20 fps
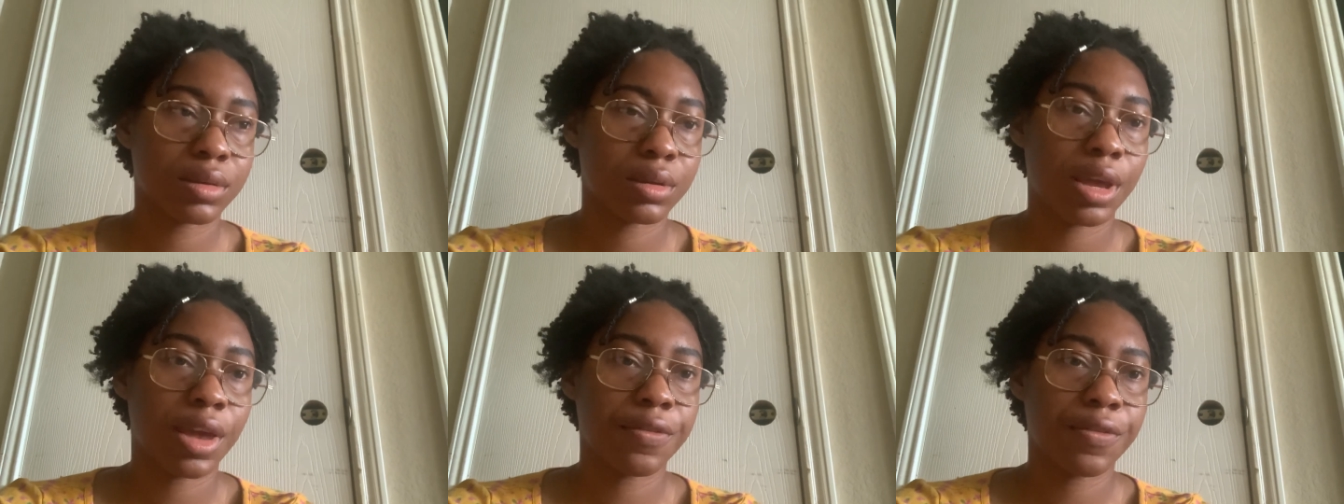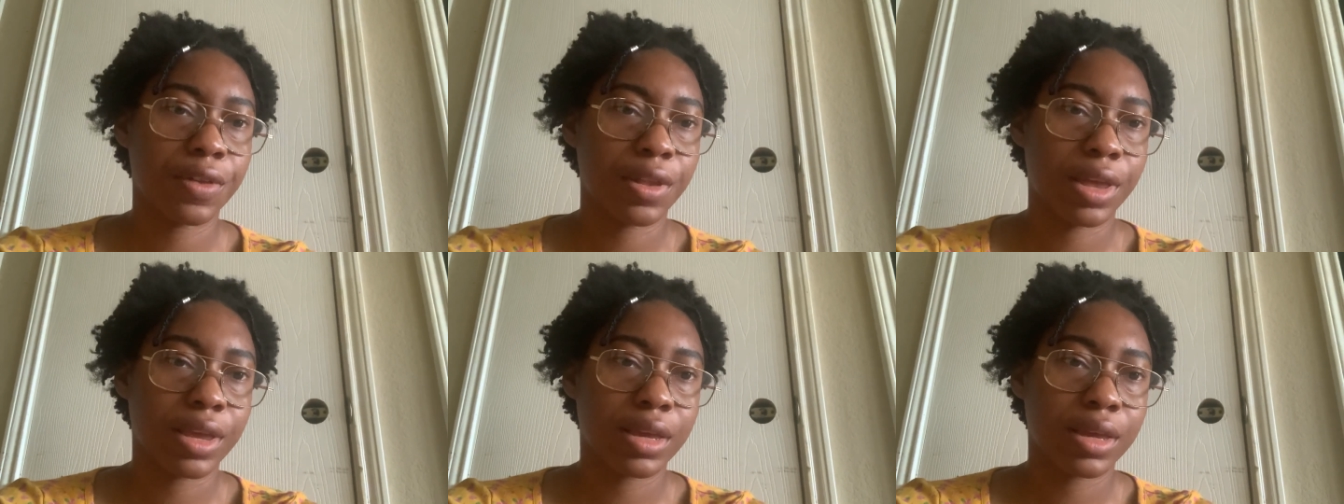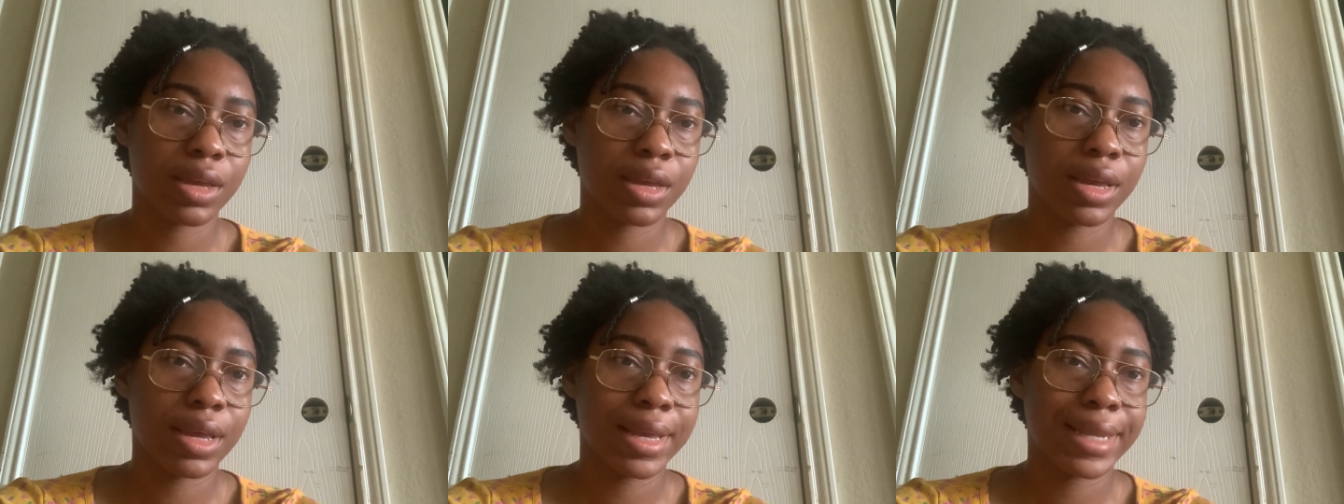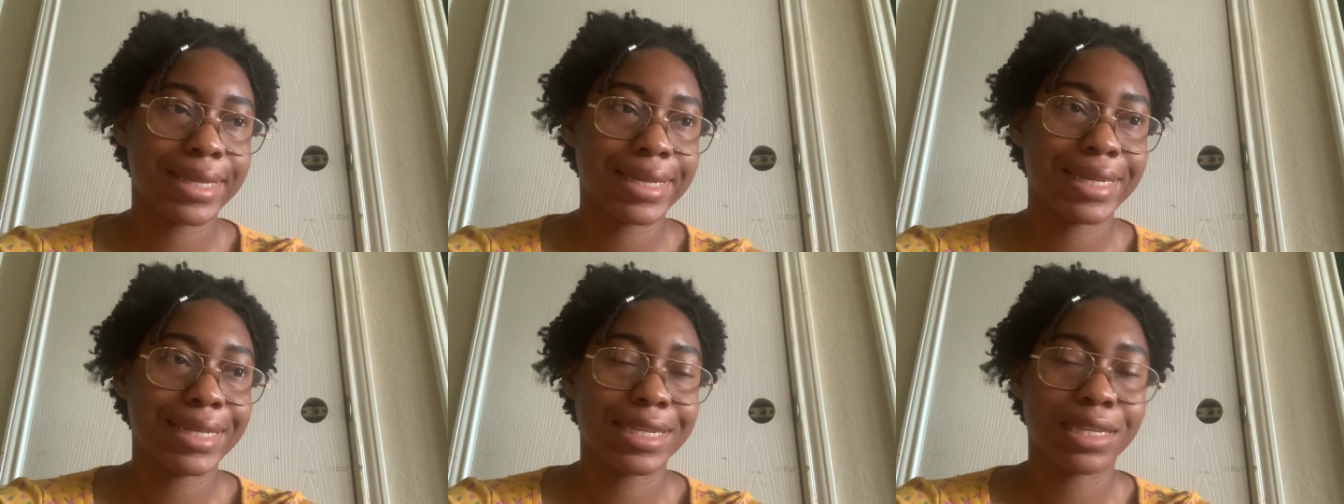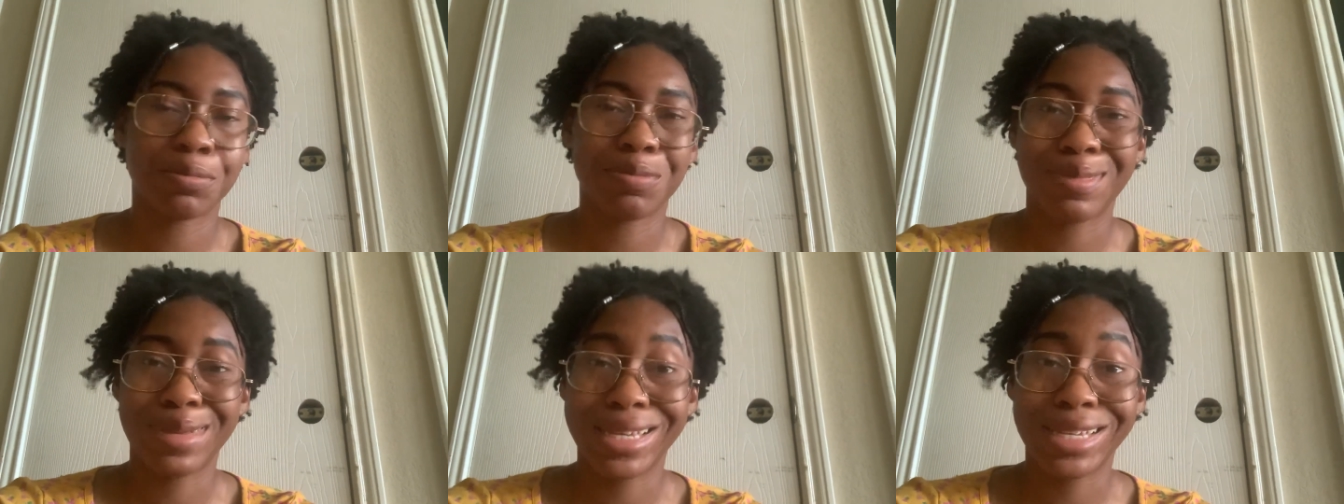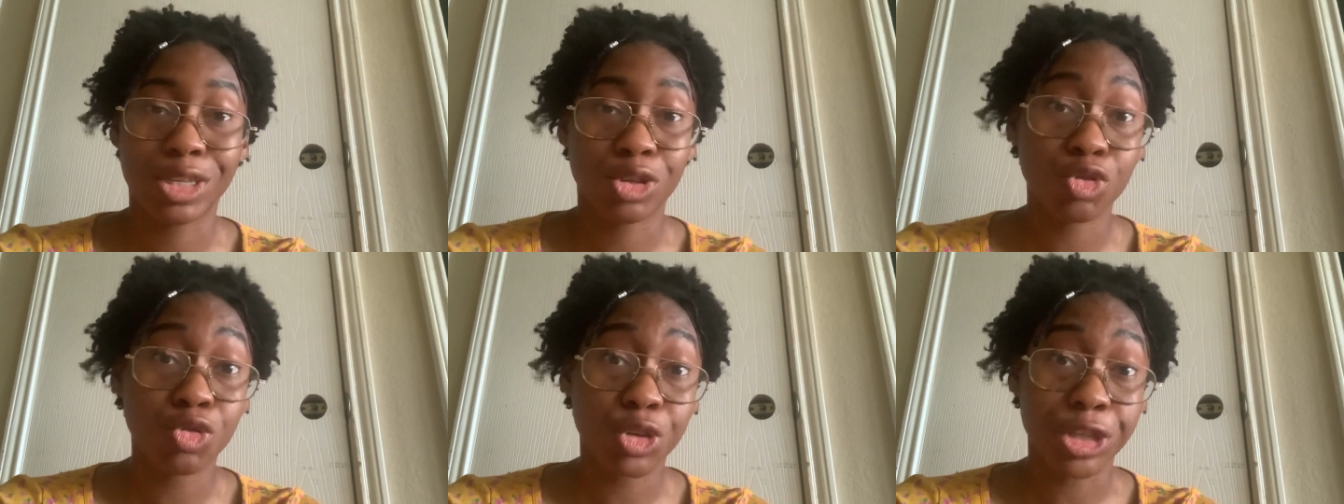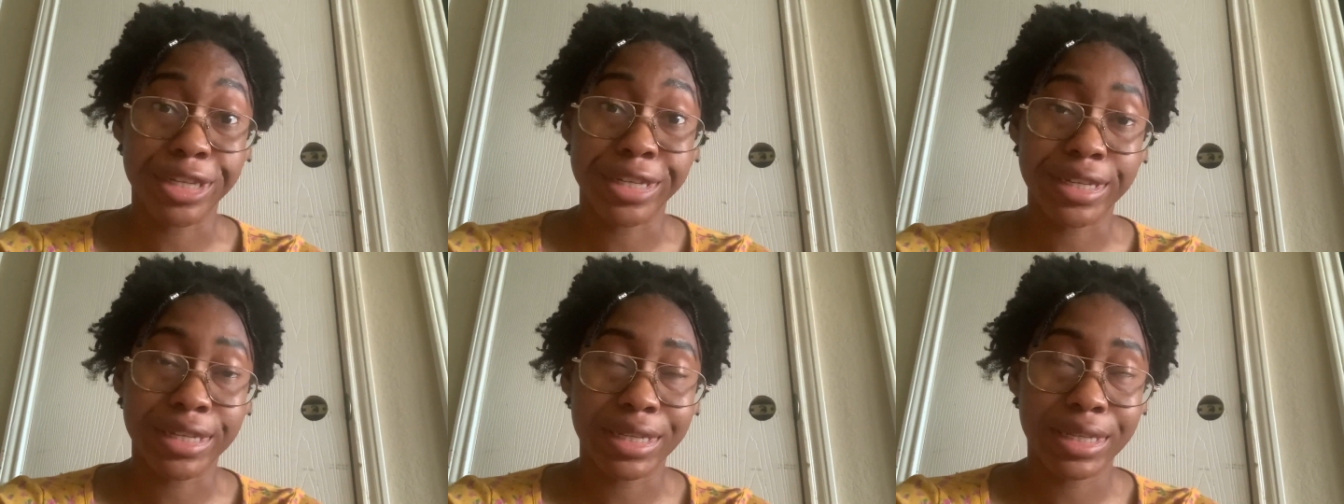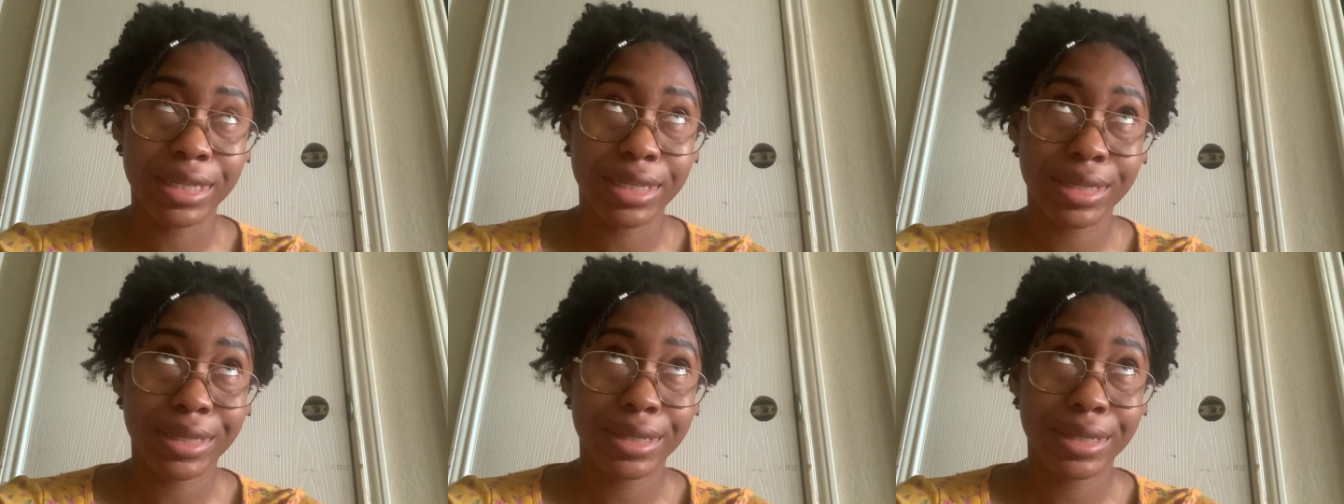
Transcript: I feel like it is me duty.